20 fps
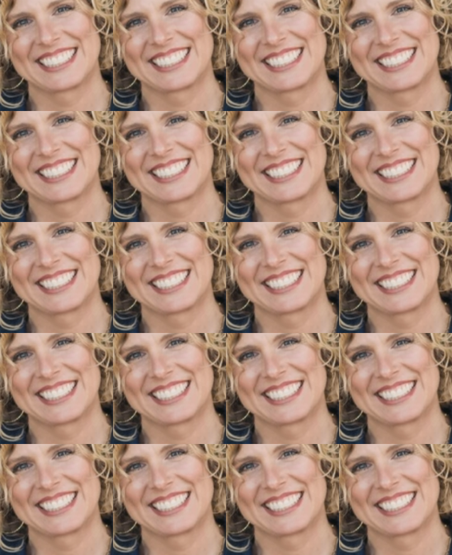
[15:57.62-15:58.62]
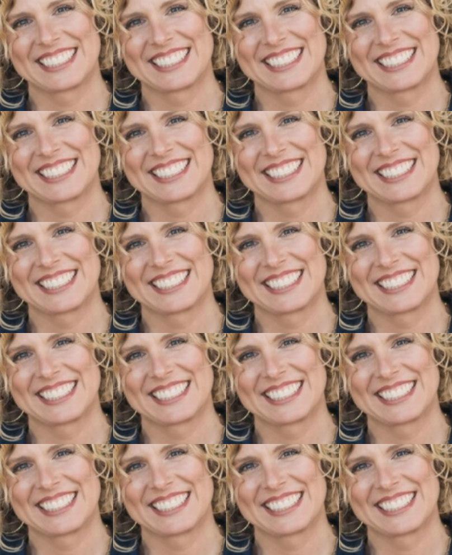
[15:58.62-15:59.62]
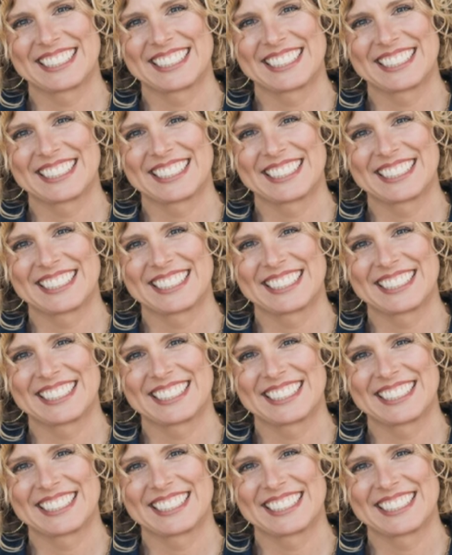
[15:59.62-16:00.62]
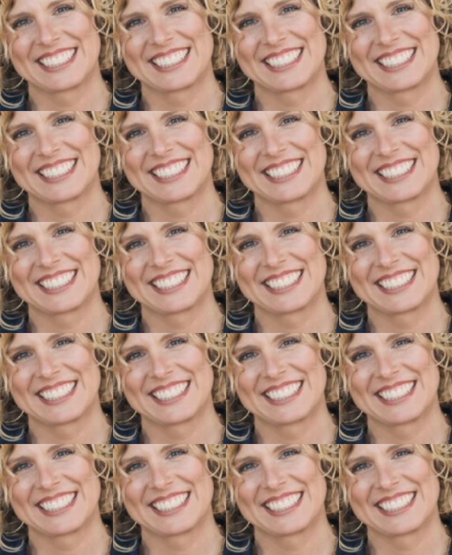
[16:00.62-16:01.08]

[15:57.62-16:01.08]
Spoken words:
The face doesn't move, so there is nothing to read.